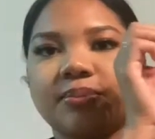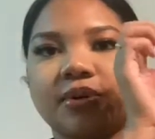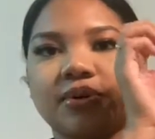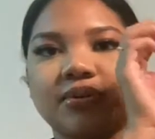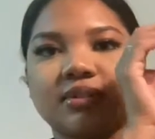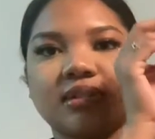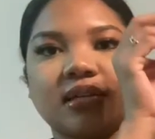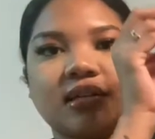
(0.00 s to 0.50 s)

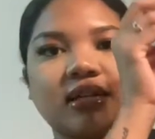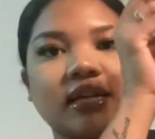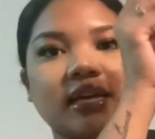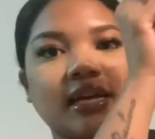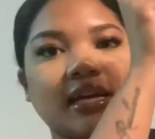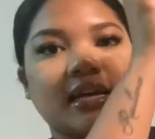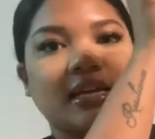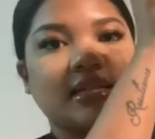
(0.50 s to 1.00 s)
post it.
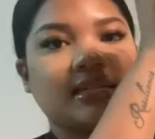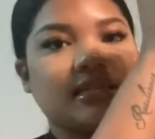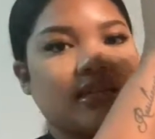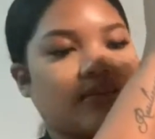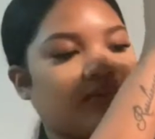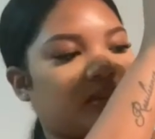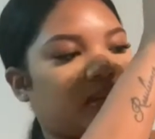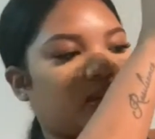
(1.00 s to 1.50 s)
It's
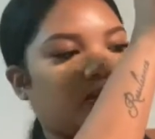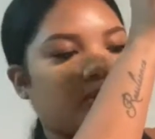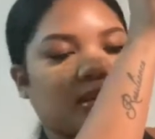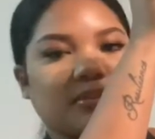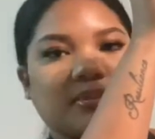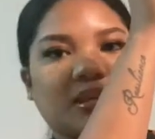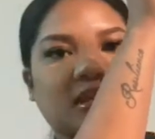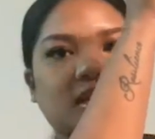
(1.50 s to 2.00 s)
definitely
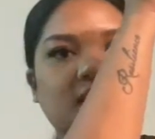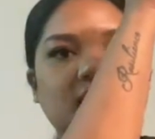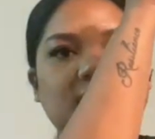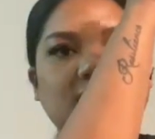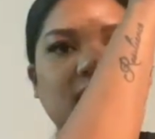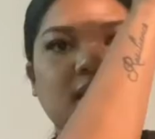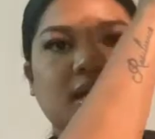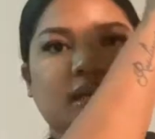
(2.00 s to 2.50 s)
one piece,
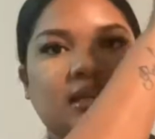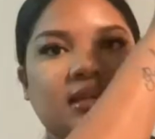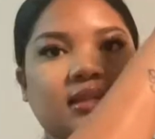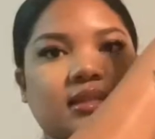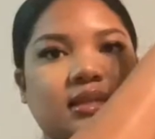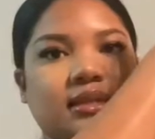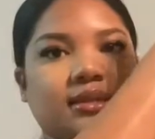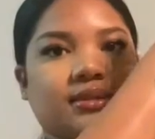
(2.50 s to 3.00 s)

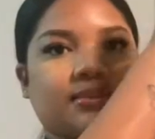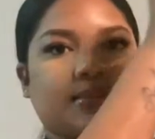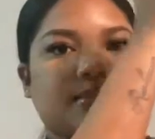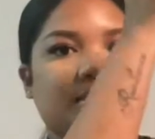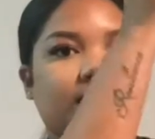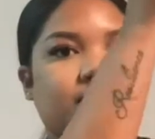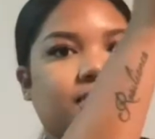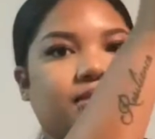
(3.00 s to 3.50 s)
still a
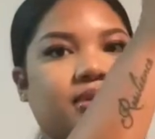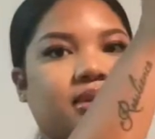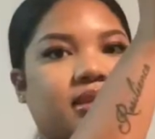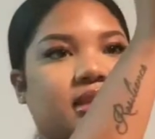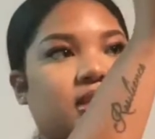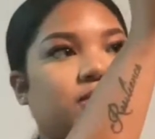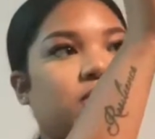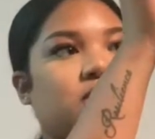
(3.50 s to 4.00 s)
swimsuit.
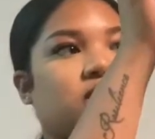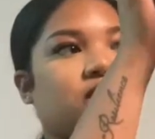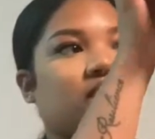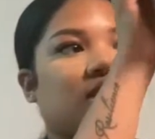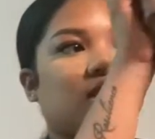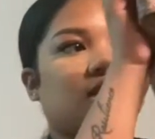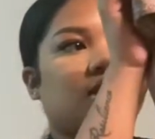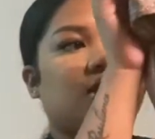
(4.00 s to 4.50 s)
This was
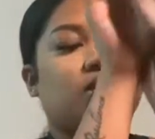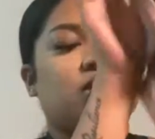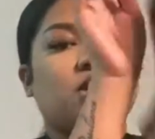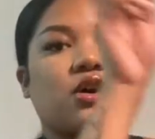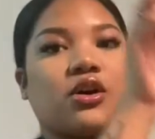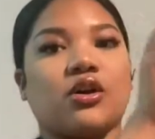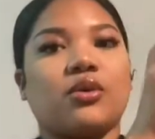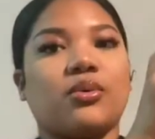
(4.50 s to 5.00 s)

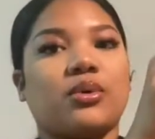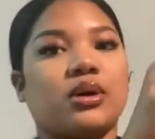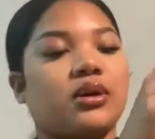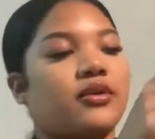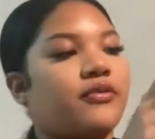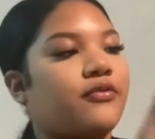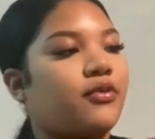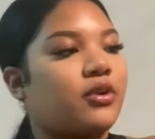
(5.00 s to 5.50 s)
so
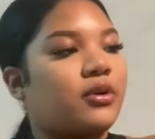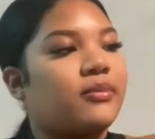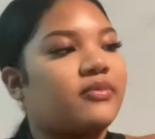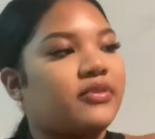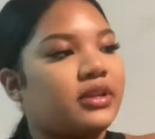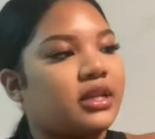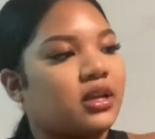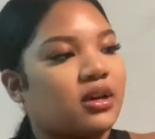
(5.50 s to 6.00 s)

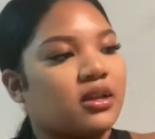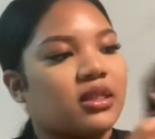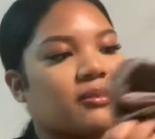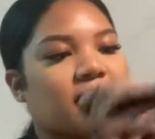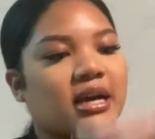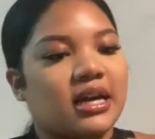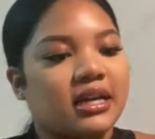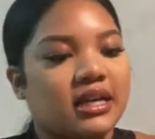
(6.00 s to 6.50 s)
form-fitting on the
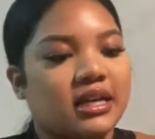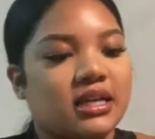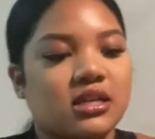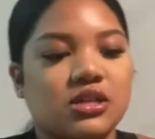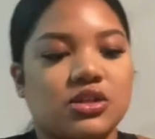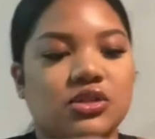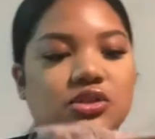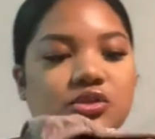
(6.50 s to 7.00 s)
body,
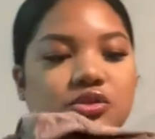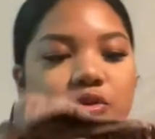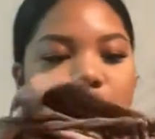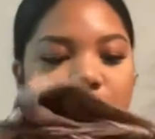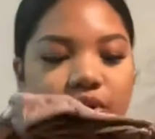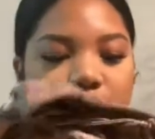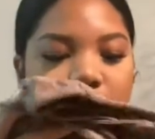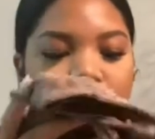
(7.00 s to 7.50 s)

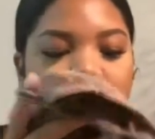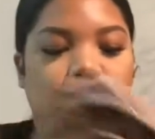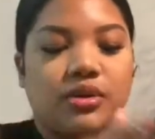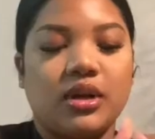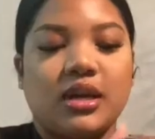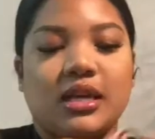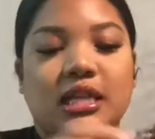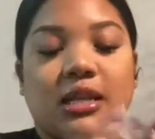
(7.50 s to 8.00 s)
super cute.
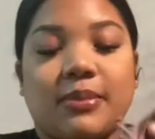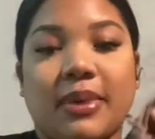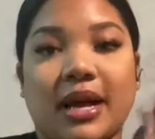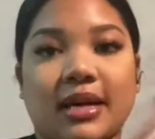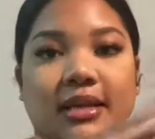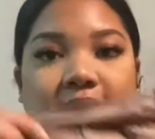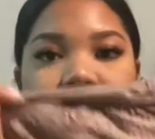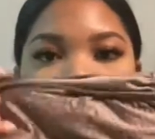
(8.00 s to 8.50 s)
The
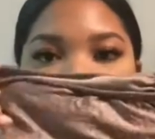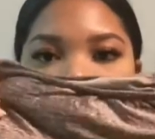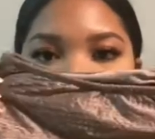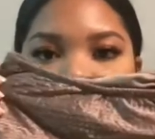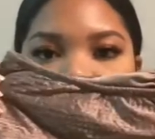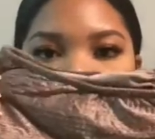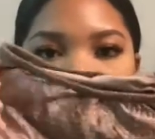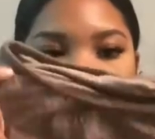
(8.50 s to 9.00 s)
back is
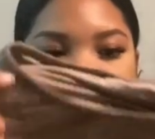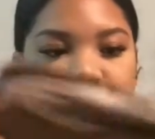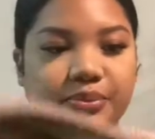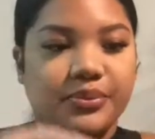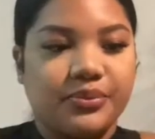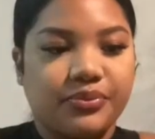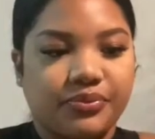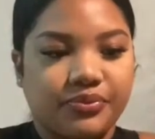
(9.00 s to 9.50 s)
open.
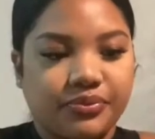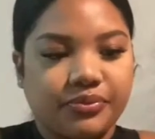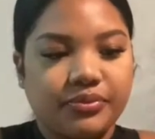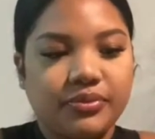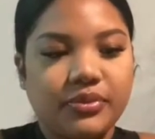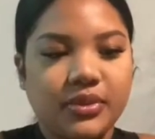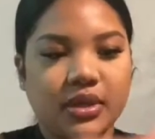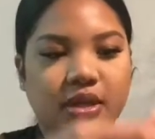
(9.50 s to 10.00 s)

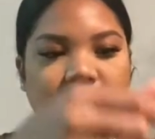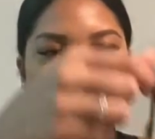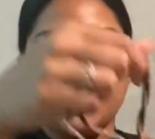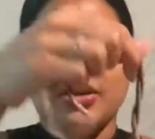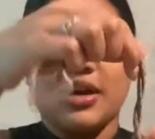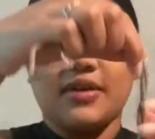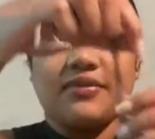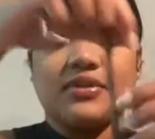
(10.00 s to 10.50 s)
And then
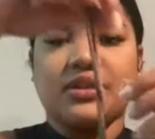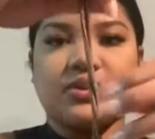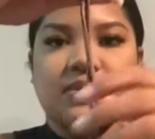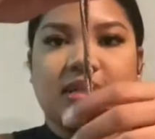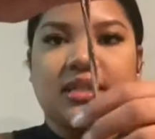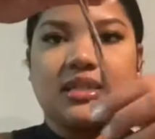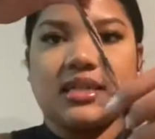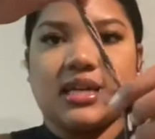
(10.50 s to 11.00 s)
you have the
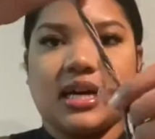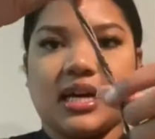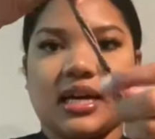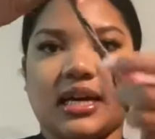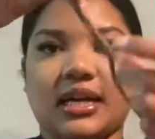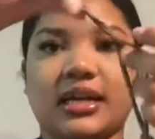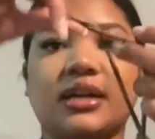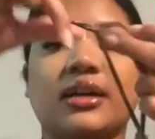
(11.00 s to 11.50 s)
twist
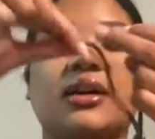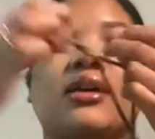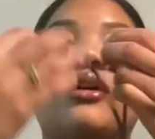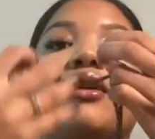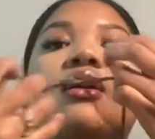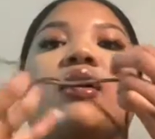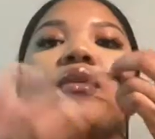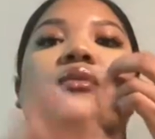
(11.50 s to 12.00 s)
tie
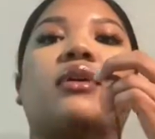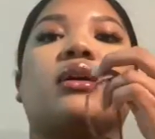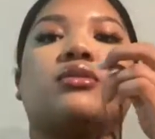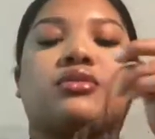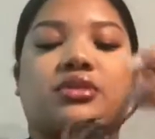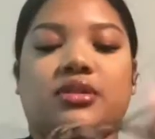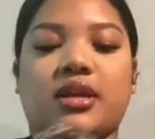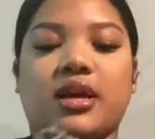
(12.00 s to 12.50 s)

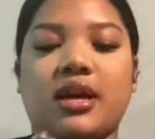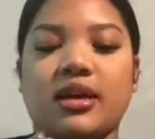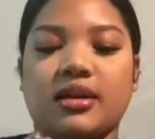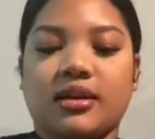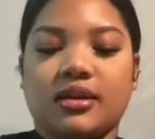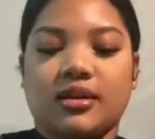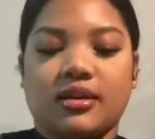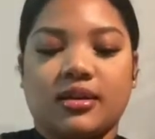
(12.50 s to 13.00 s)
around your neck.